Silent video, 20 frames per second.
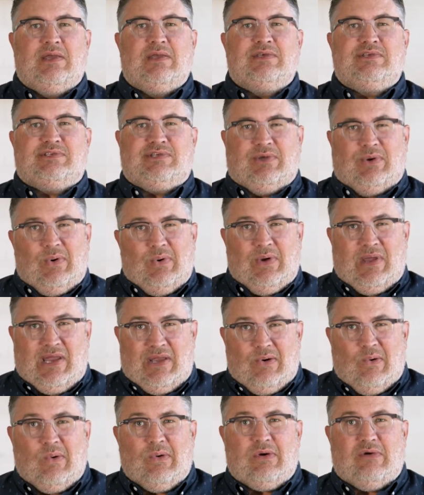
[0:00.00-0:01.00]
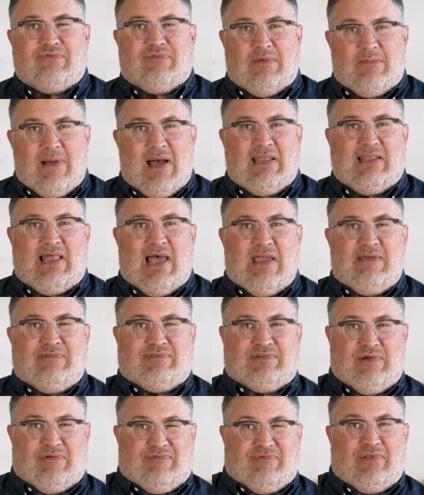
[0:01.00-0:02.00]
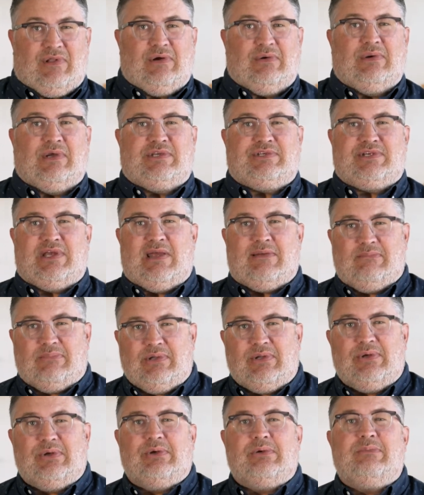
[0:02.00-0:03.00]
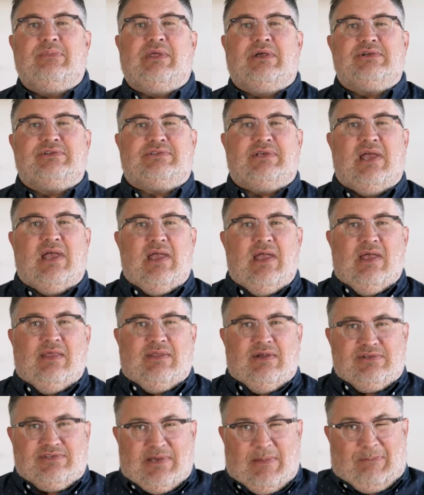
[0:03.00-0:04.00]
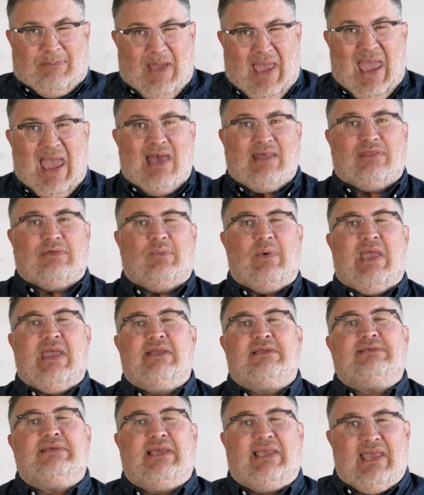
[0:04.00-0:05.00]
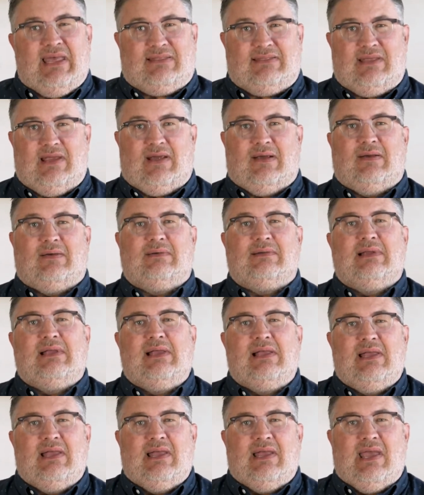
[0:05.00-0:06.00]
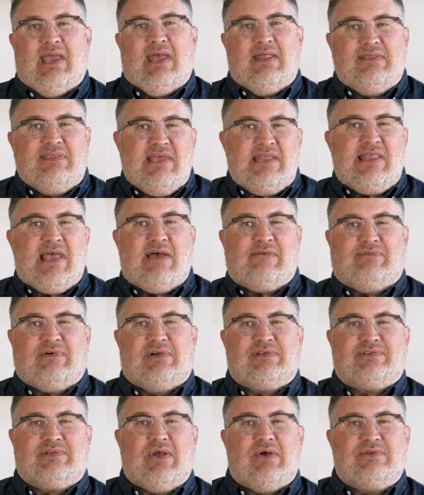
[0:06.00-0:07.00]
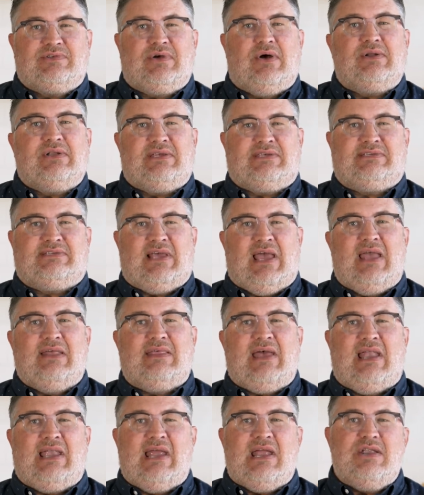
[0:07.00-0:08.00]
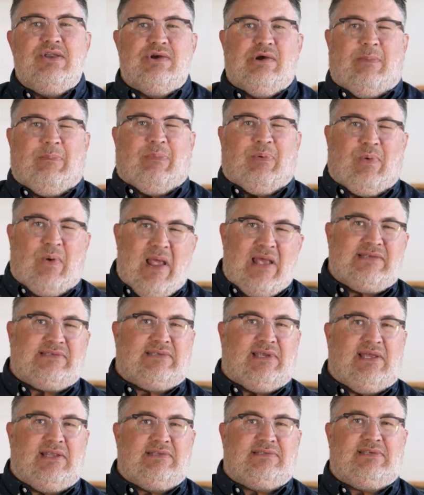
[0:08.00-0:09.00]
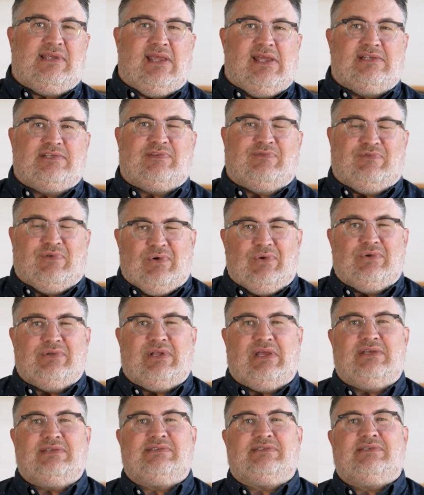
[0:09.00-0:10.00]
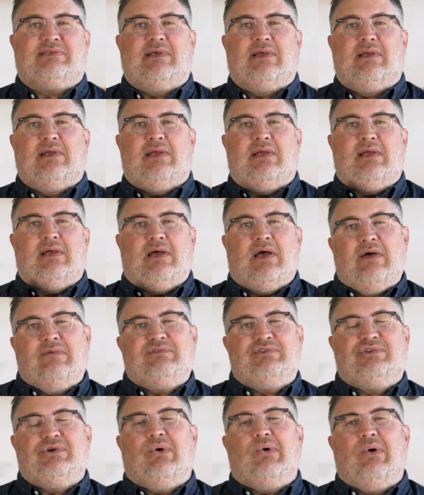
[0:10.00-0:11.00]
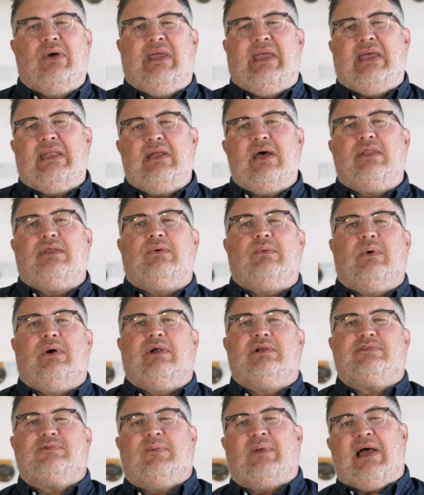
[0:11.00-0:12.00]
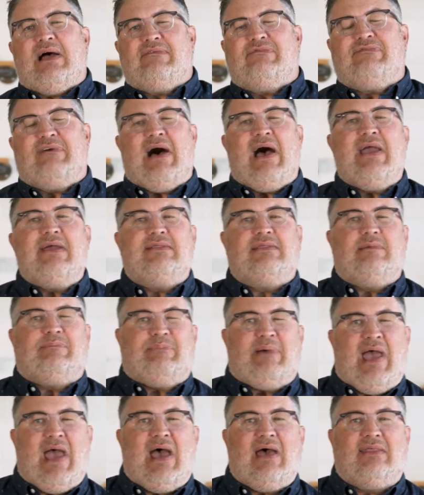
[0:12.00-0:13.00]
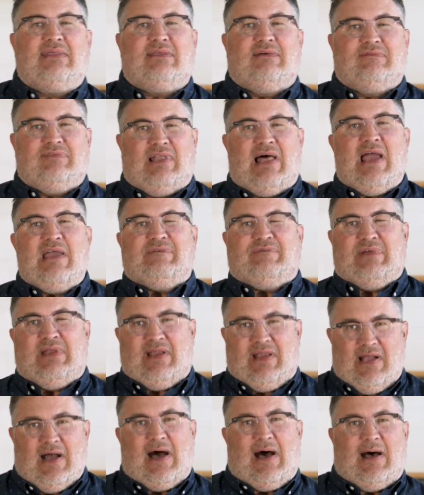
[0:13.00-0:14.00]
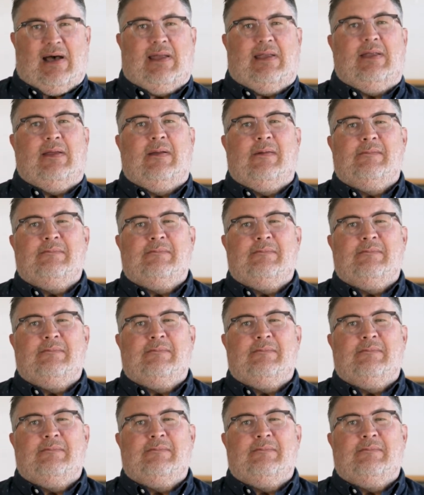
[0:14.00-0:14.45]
So in order for my life to flourish and bloom, there's a pathway to get there. And then that verse goes on to say that in your presence is fullness of joy. In other words, when I find the path of life in God,